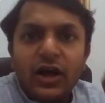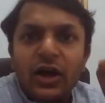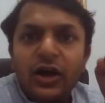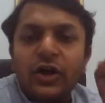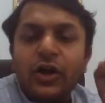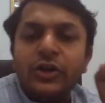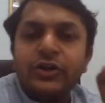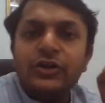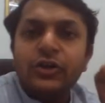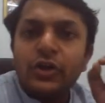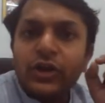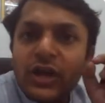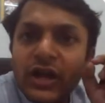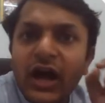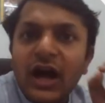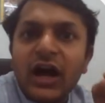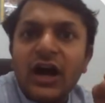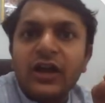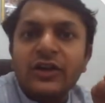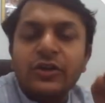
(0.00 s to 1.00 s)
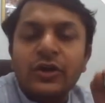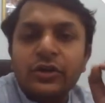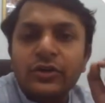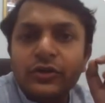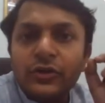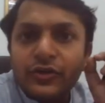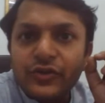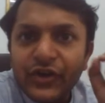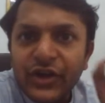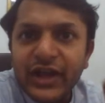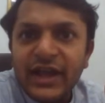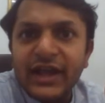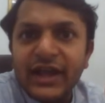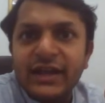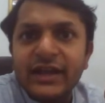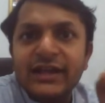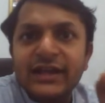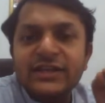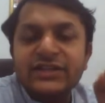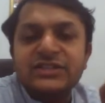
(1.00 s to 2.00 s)
or your car or your
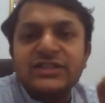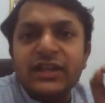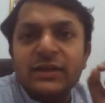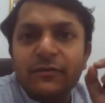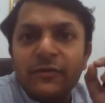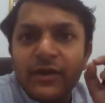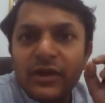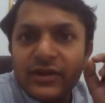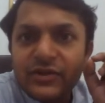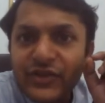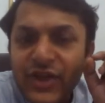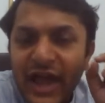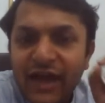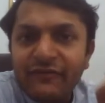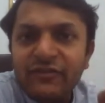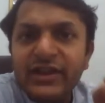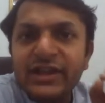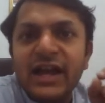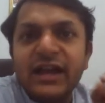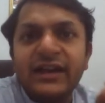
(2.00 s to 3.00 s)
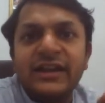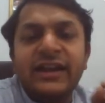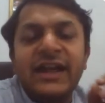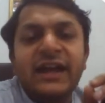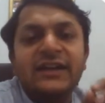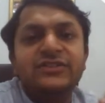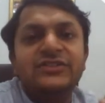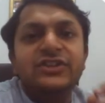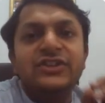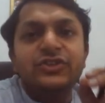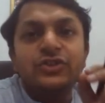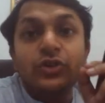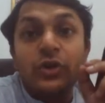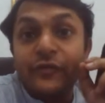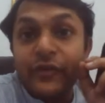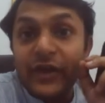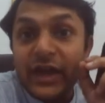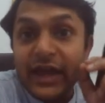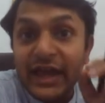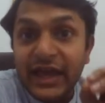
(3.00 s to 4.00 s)
train is traveling at an acceleration
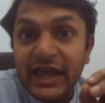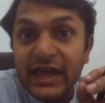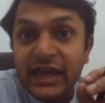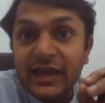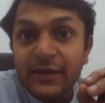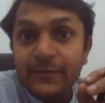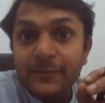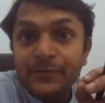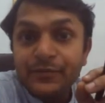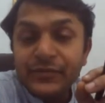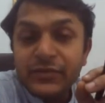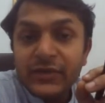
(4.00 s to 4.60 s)
of a,